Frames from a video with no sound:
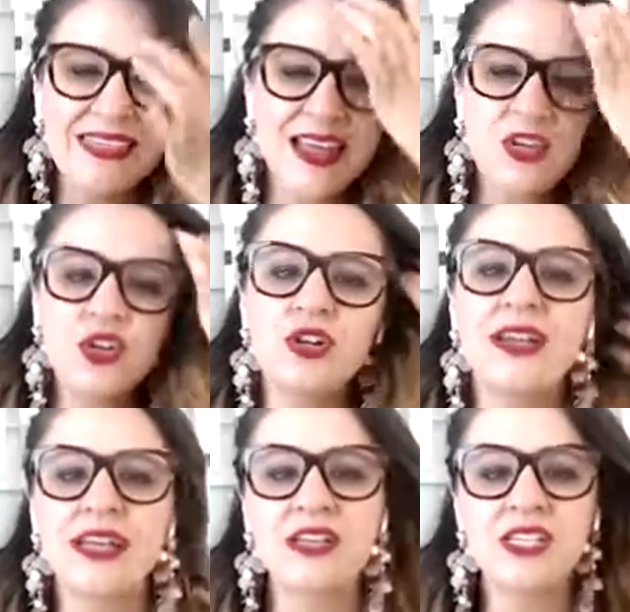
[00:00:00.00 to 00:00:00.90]
then you
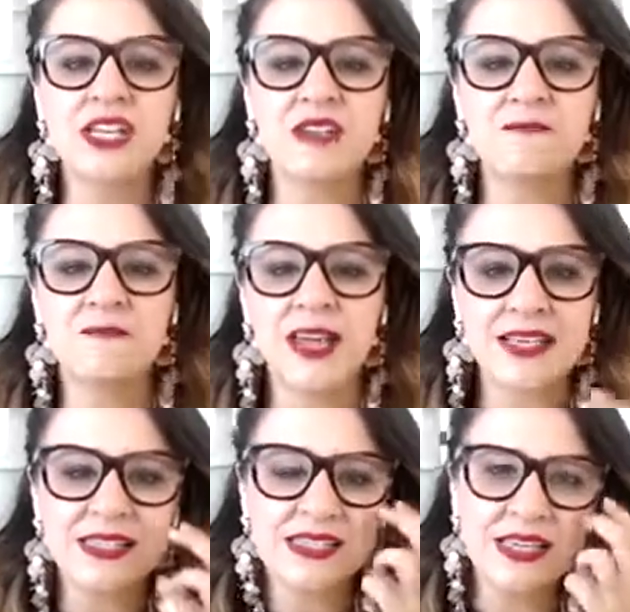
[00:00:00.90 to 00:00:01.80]
need to
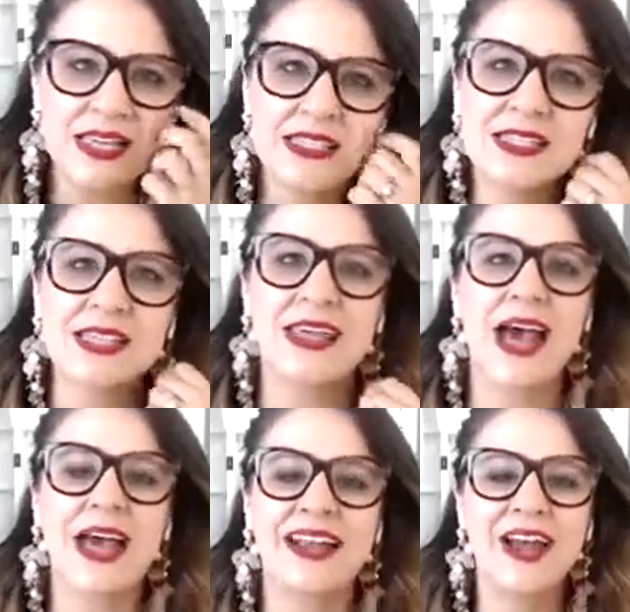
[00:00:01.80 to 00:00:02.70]
invest into
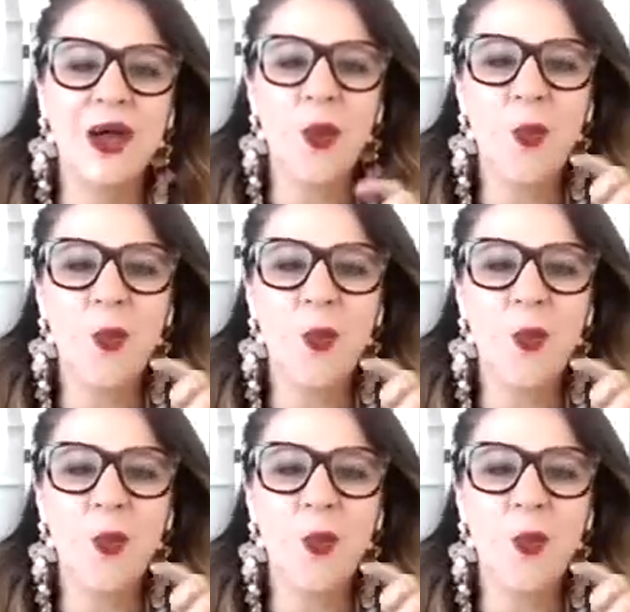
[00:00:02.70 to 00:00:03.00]
that